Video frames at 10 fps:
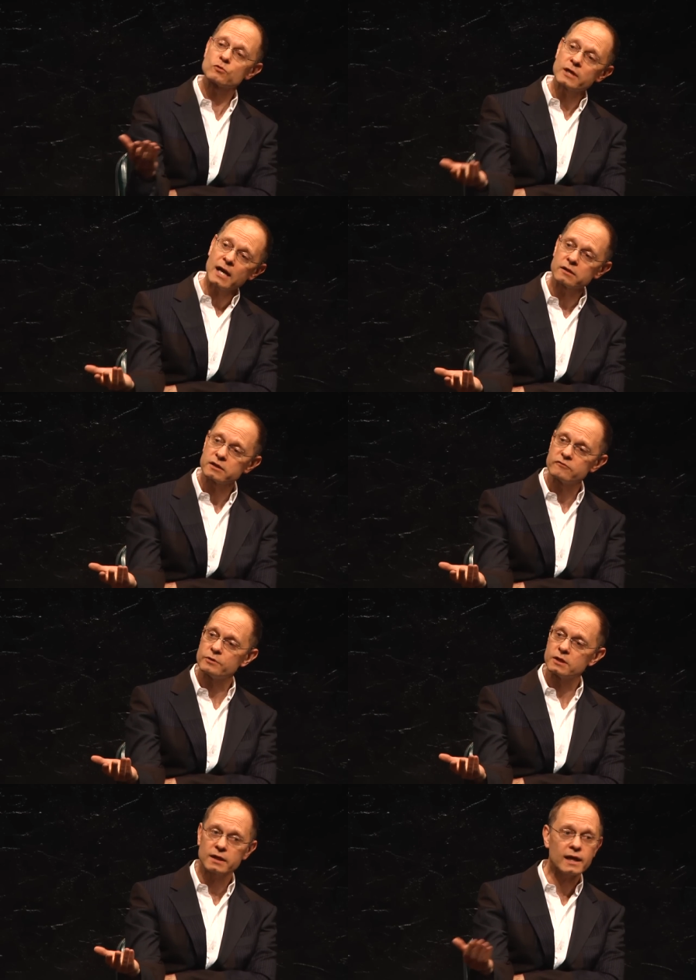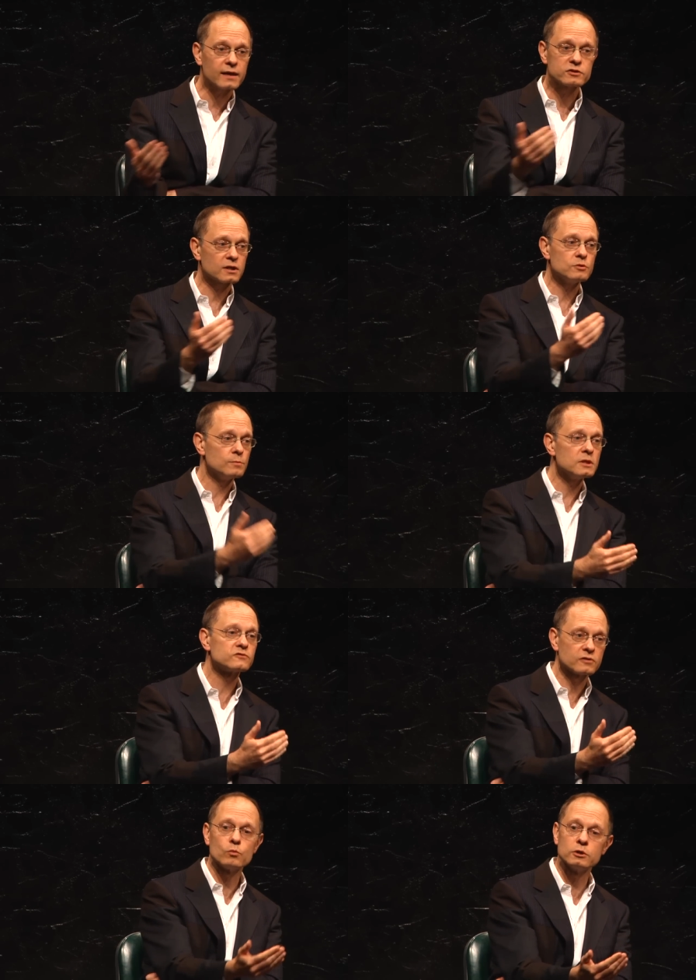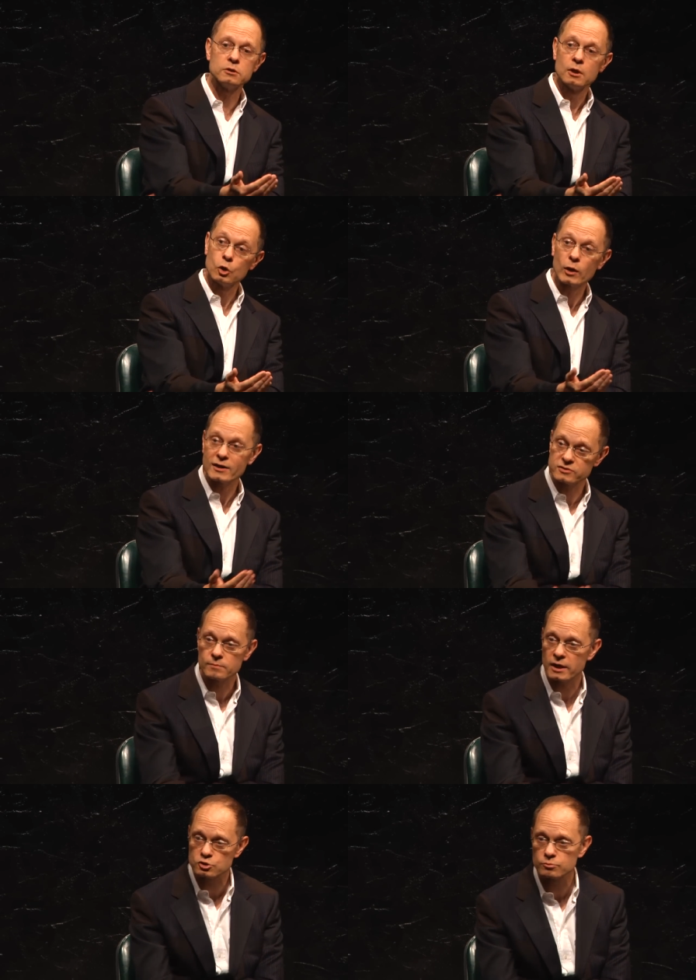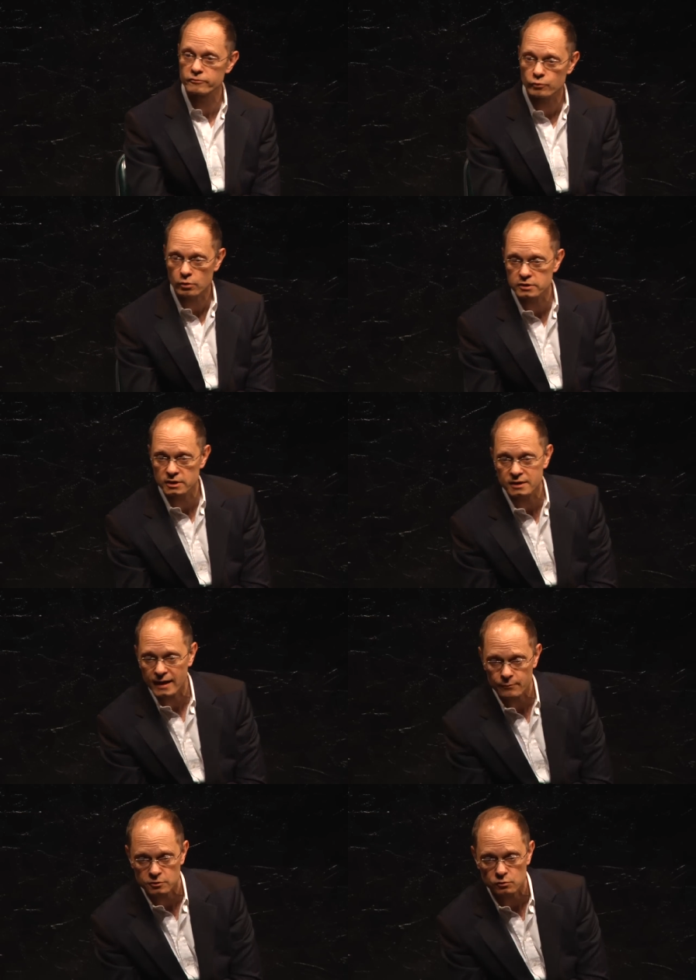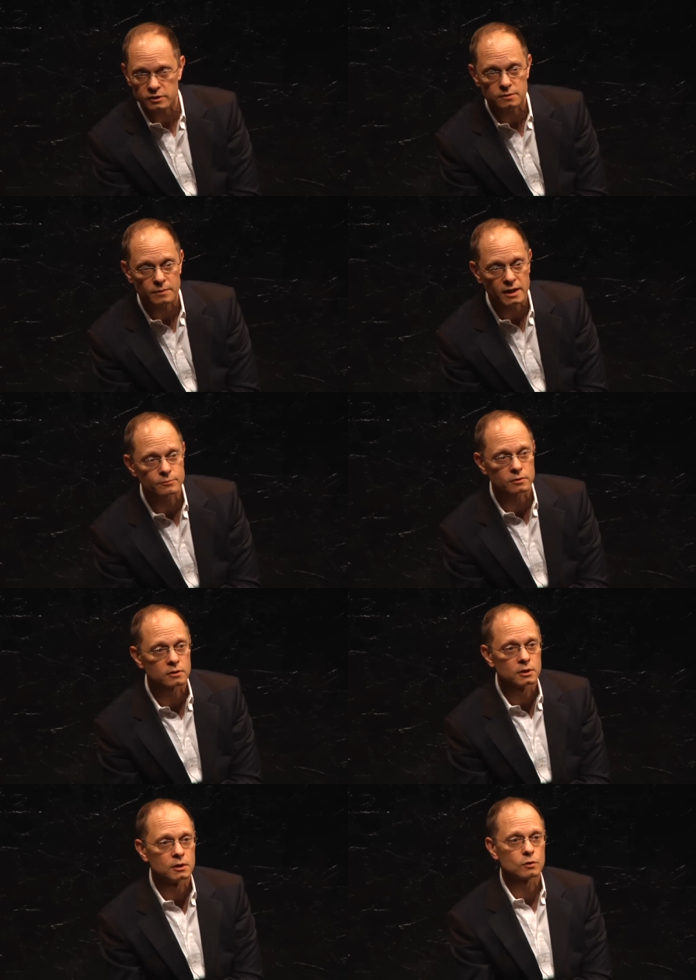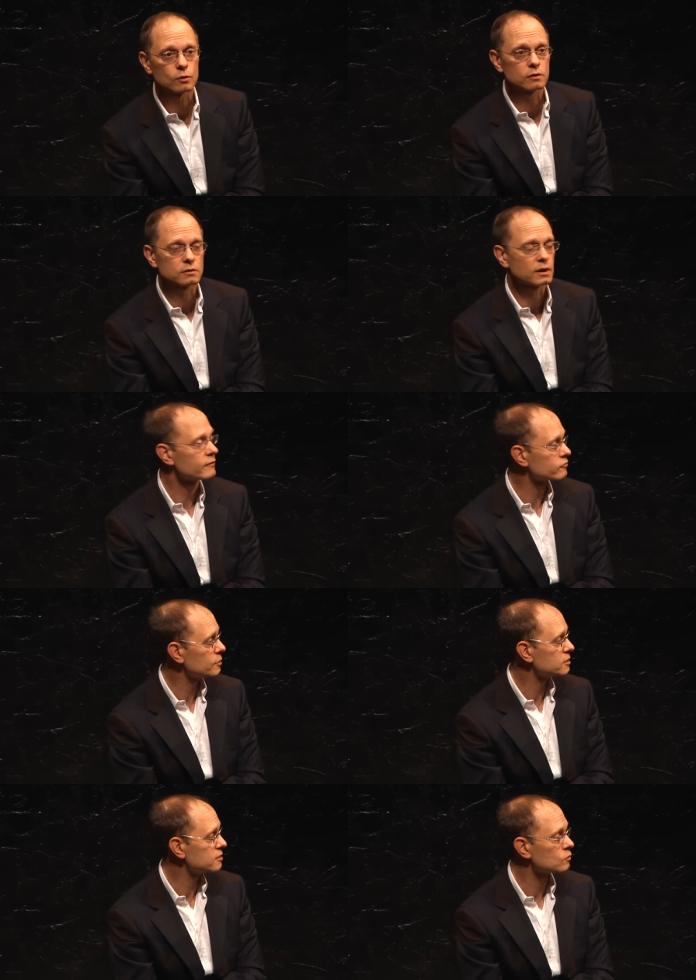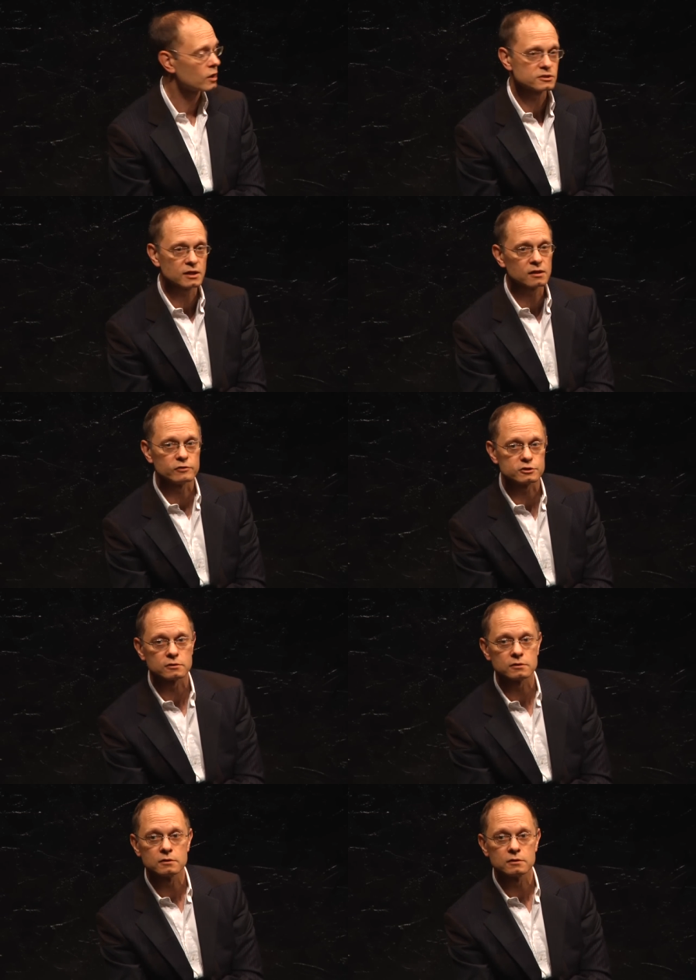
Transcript: the reality of being gay. Every time you meet someone who hasn't met you before and didn't happen to read the paper, or God forbid, didn't watch television,